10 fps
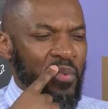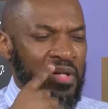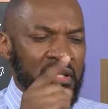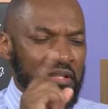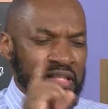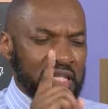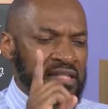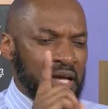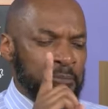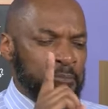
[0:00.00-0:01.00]
one of the things
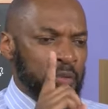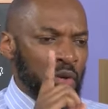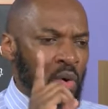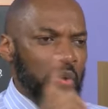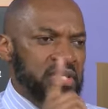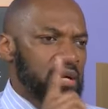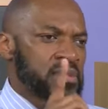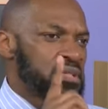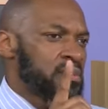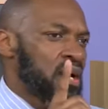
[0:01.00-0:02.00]
that always
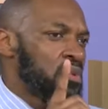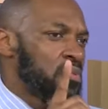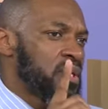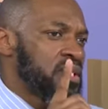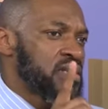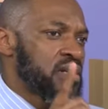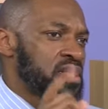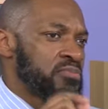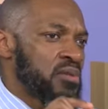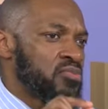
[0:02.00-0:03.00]
comes to mind when we
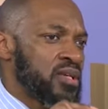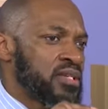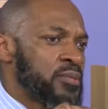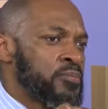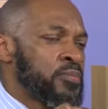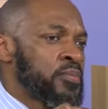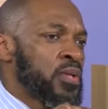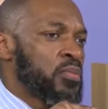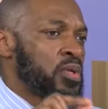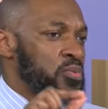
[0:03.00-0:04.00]
discuss memories,
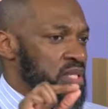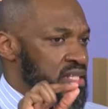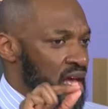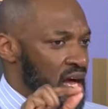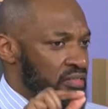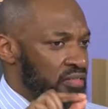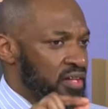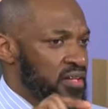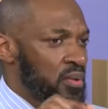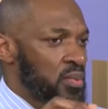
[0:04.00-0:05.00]
because I
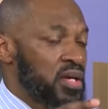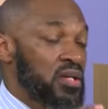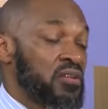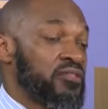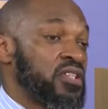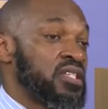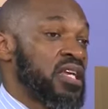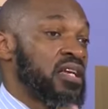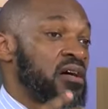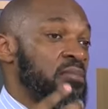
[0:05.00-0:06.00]
think that we can often
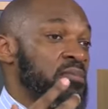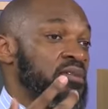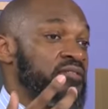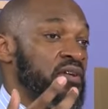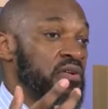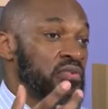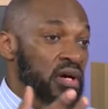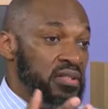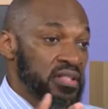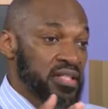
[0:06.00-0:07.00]
take our memory for
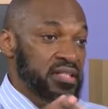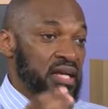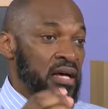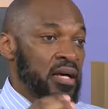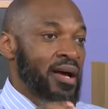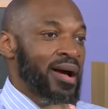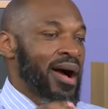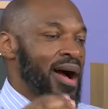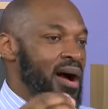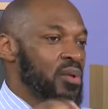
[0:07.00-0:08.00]
granted, is that
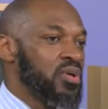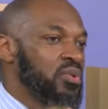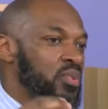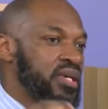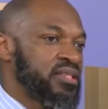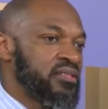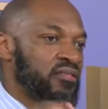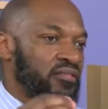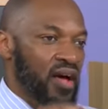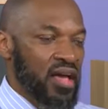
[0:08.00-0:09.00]
how would we
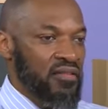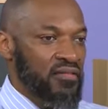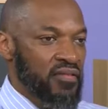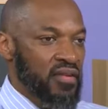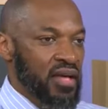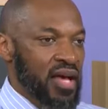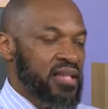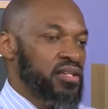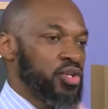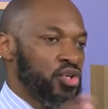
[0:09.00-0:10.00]
survive
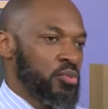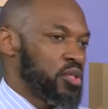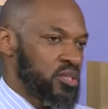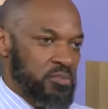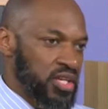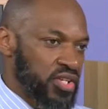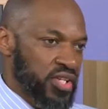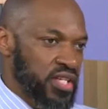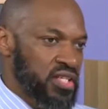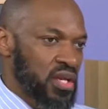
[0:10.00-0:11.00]
as a human
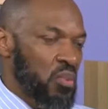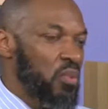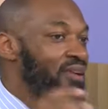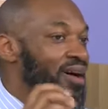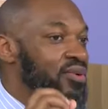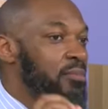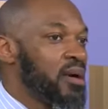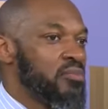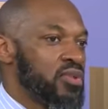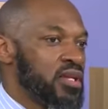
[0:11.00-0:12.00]
species without the
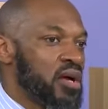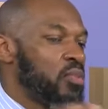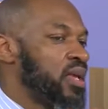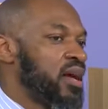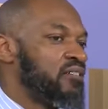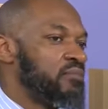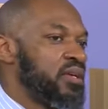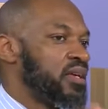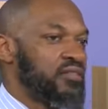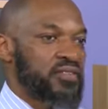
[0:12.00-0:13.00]
memory that we have
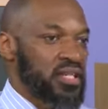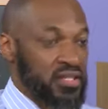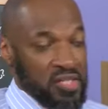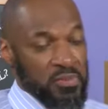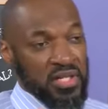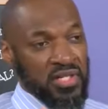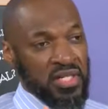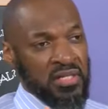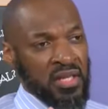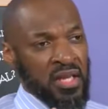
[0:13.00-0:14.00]
been given as a
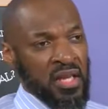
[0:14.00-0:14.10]
species?